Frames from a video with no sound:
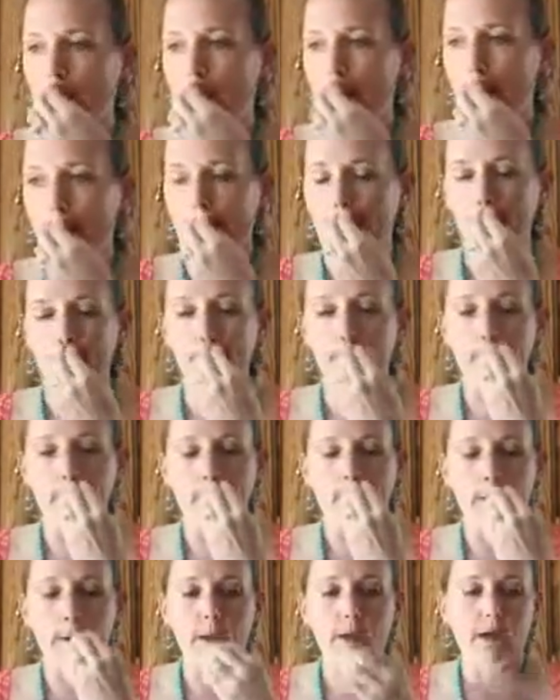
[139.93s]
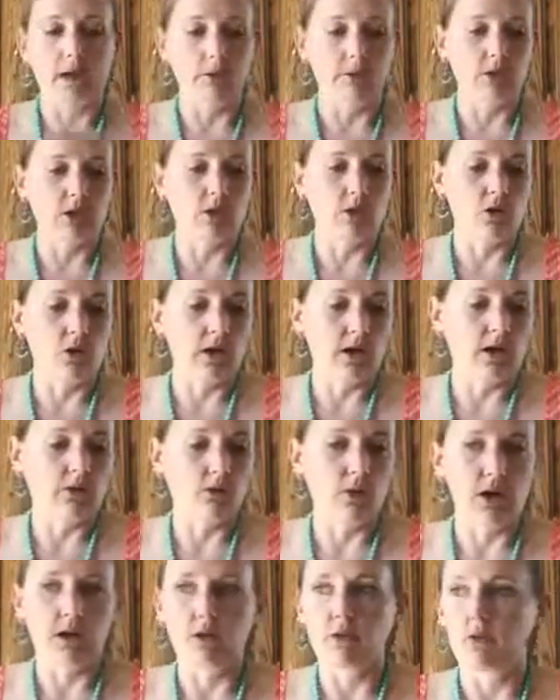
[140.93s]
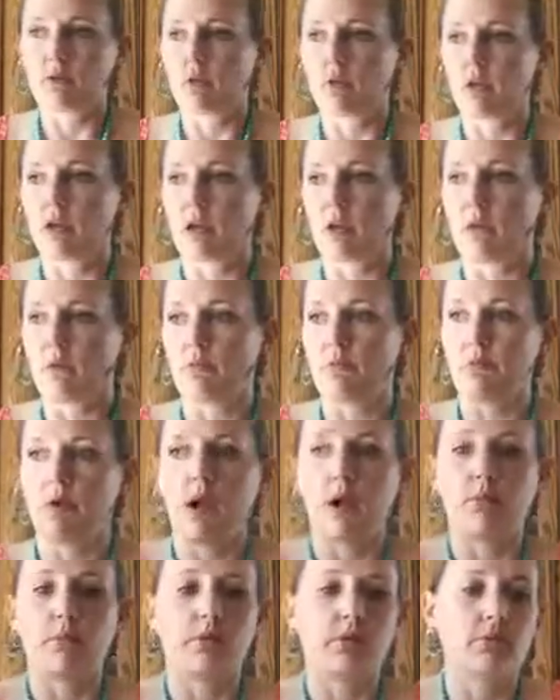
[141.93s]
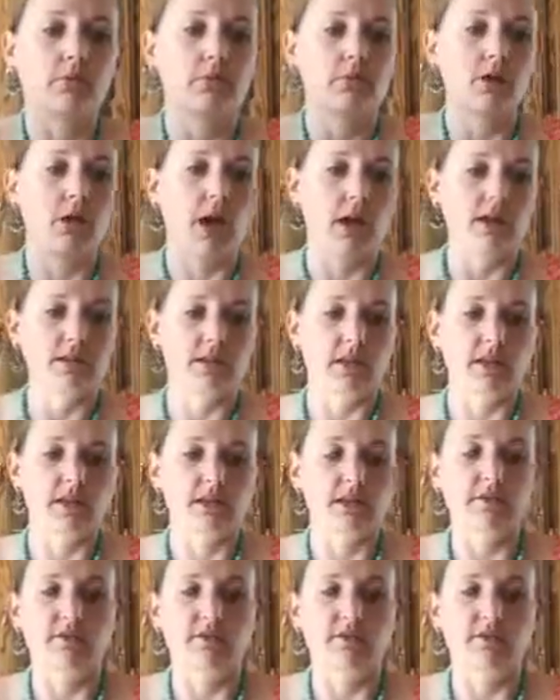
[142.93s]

I'm going to go ahead and walk you through the nail prep process.